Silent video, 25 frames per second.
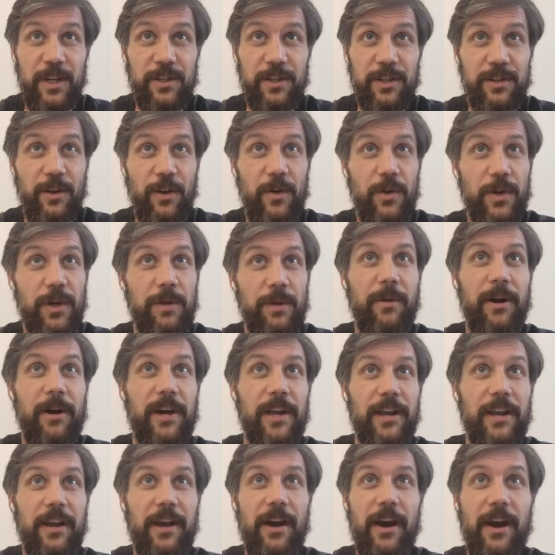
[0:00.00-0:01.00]
So you
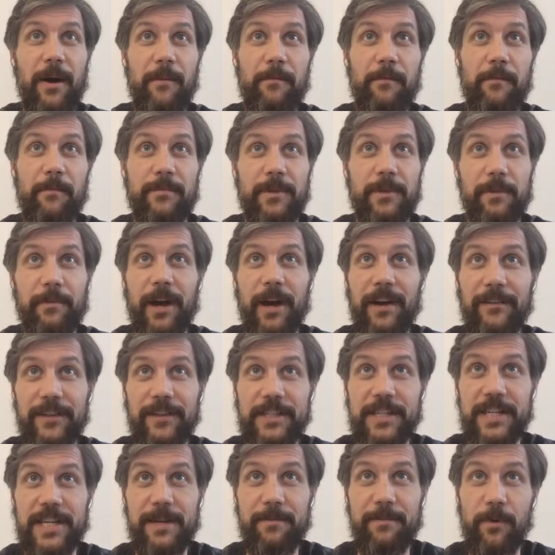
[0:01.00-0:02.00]
might have
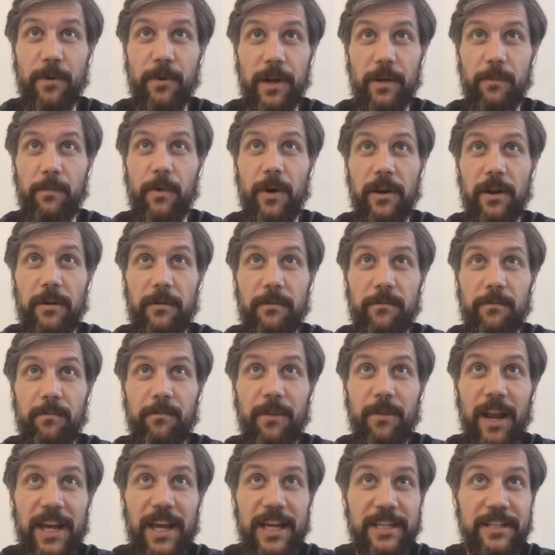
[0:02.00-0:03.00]
a team all in one
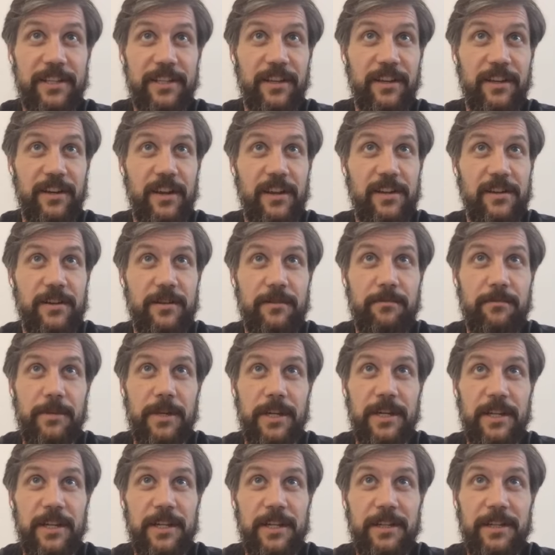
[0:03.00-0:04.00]
place, and you'd
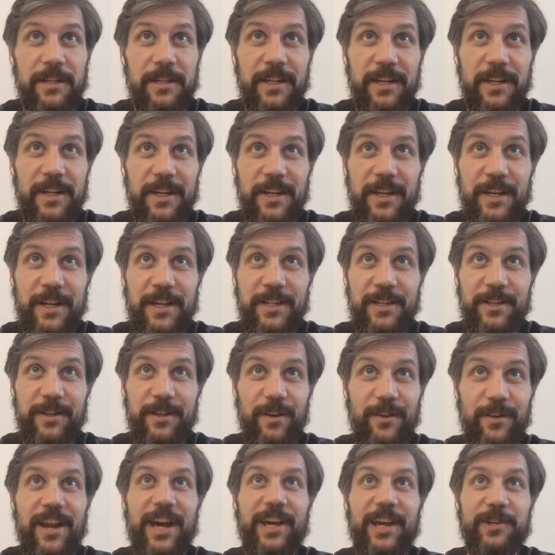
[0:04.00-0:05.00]
be,
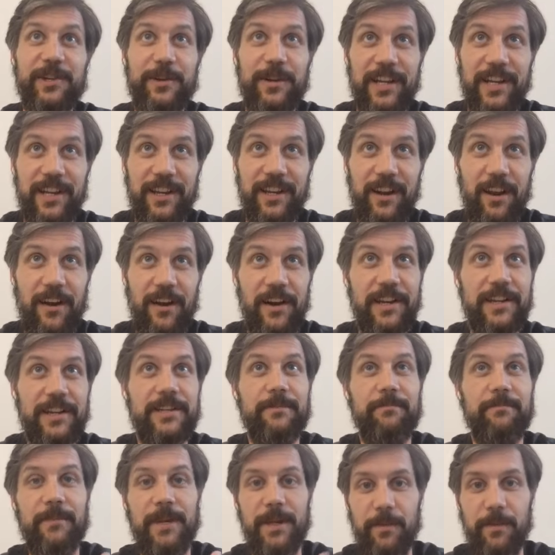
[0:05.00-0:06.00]
naturally inclined
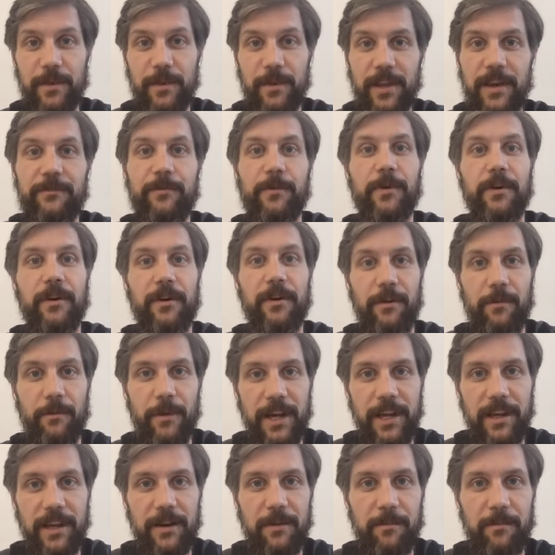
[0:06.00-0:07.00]
to meet with everyone on a
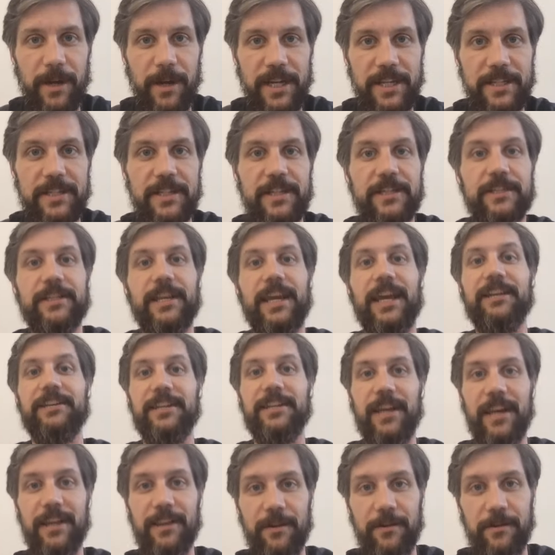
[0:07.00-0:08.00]
regular basis, get
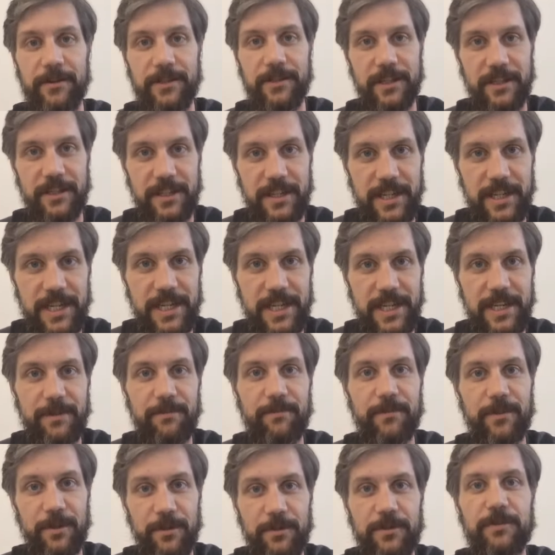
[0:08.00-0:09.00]
together as a
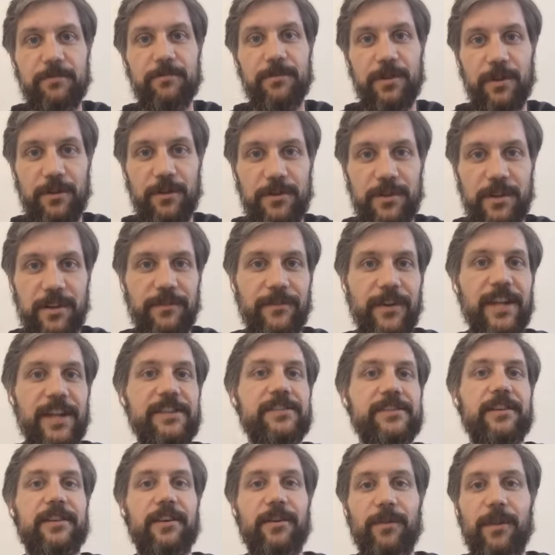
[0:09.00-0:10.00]
team, do some social
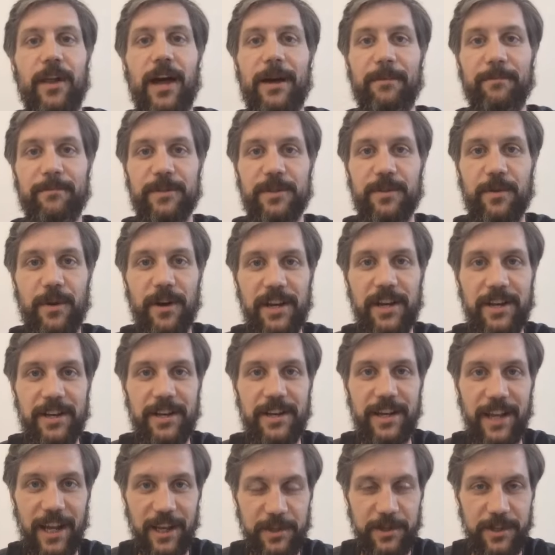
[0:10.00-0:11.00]
events, and it all happens quite
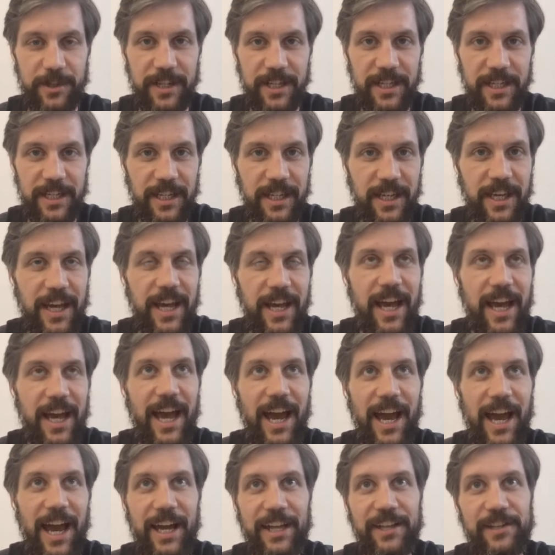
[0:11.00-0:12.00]
naturally.
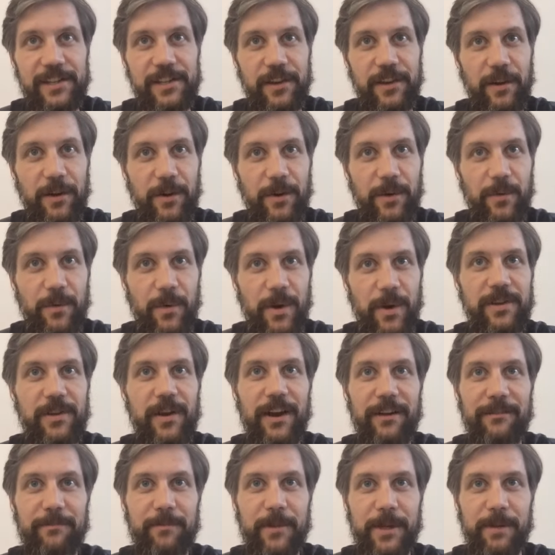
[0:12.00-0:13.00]
And so when you
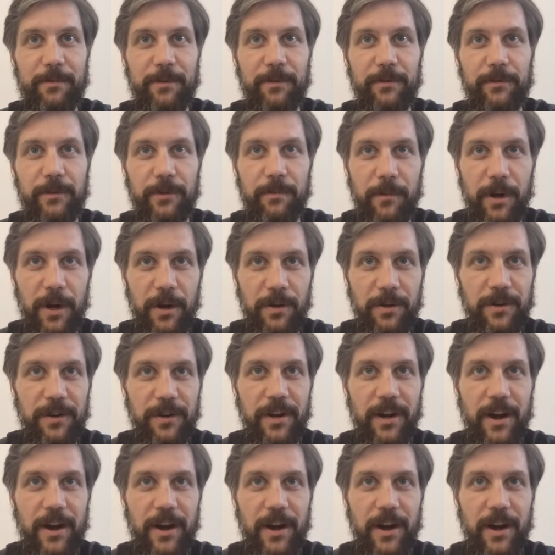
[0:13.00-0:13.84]
have people remote,